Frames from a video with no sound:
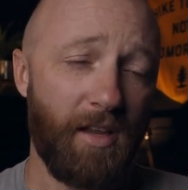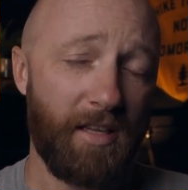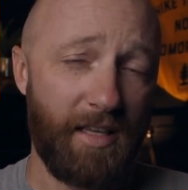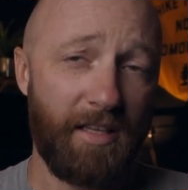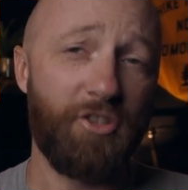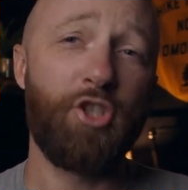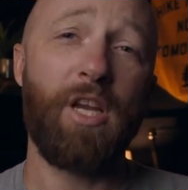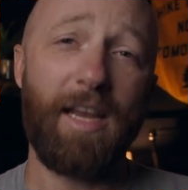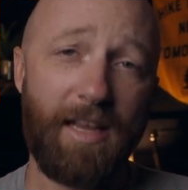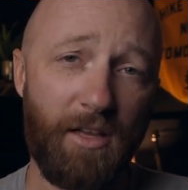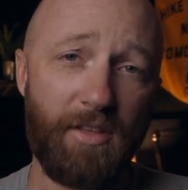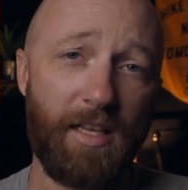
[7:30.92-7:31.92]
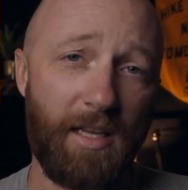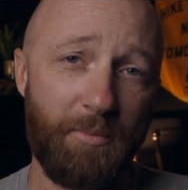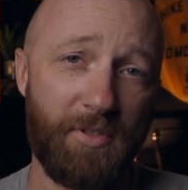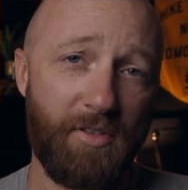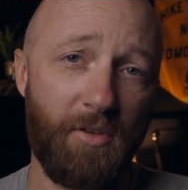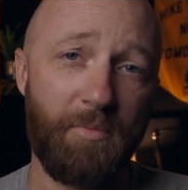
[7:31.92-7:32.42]
Again, check out that
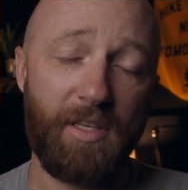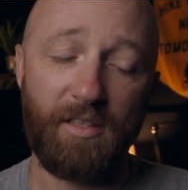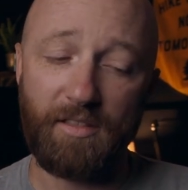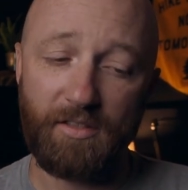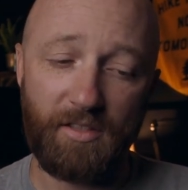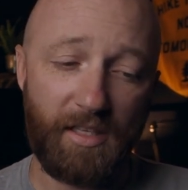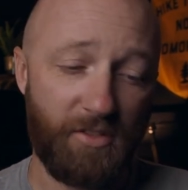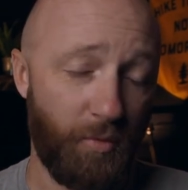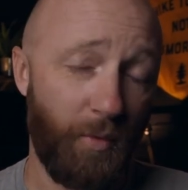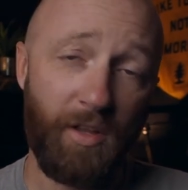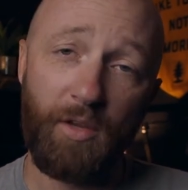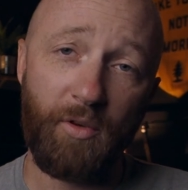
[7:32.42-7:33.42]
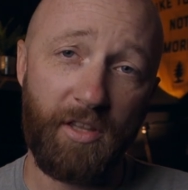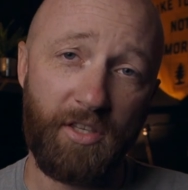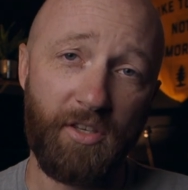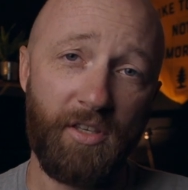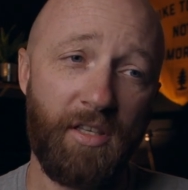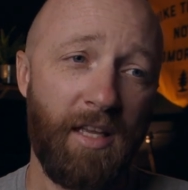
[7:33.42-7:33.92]
episode because it's really, really
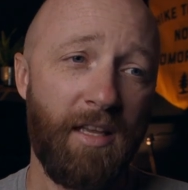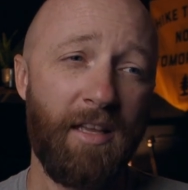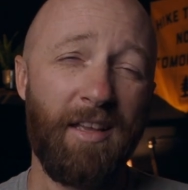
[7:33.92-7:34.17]
good.